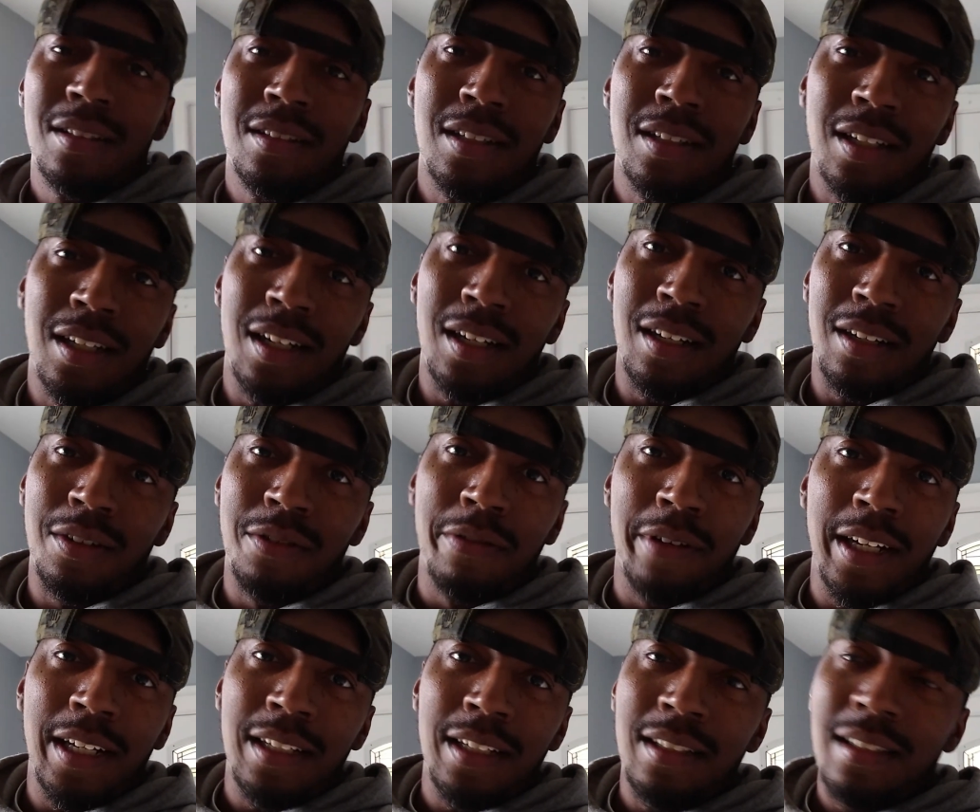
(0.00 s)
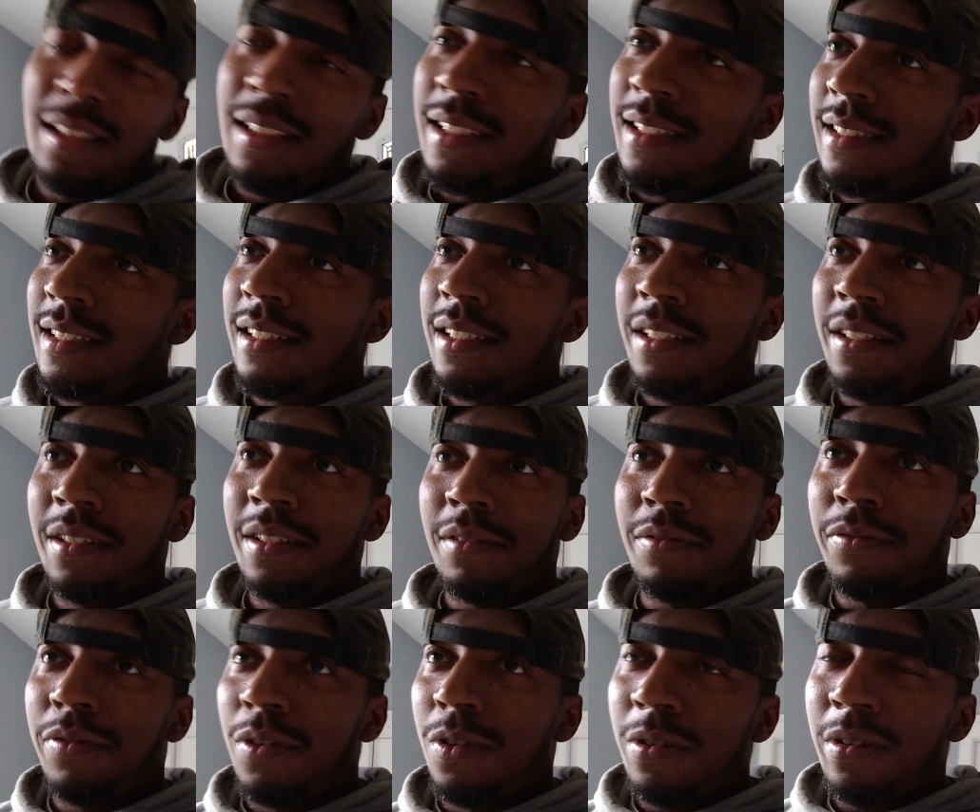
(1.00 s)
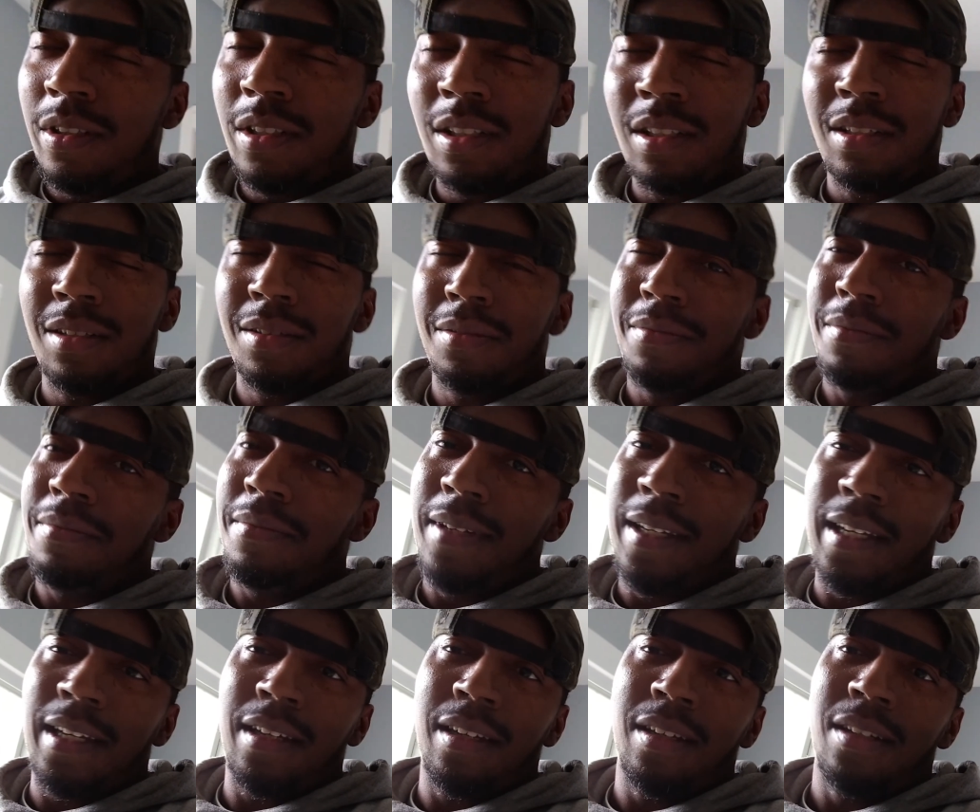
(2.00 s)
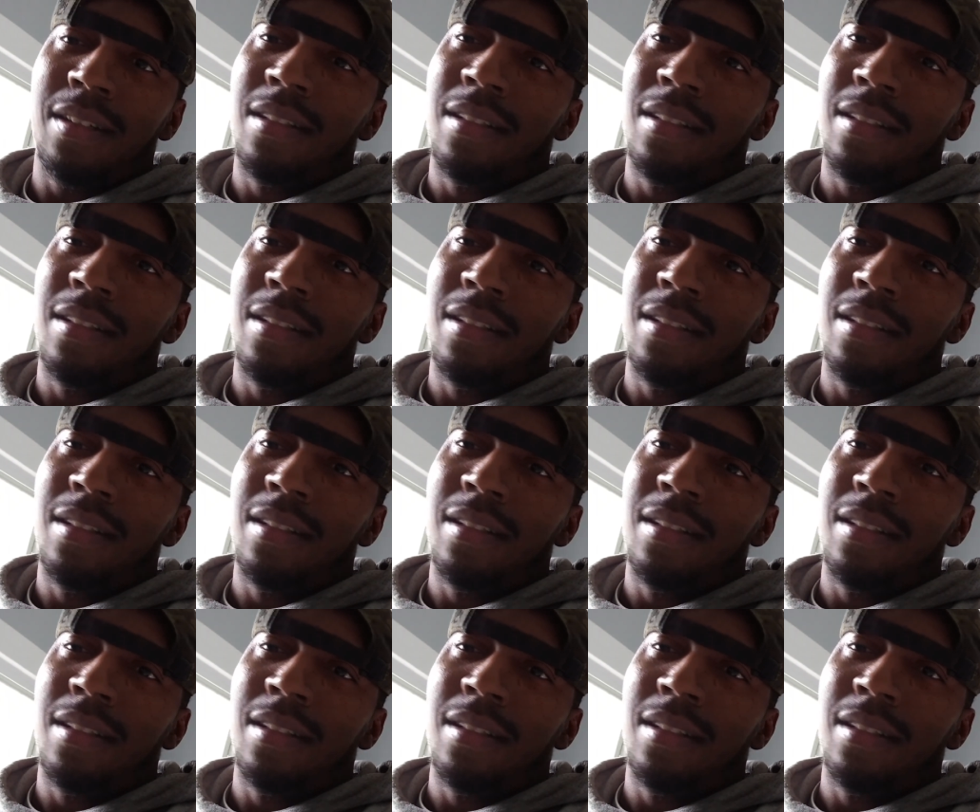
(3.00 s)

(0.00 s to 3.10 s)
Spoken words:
the granite is in there and the flooring, man,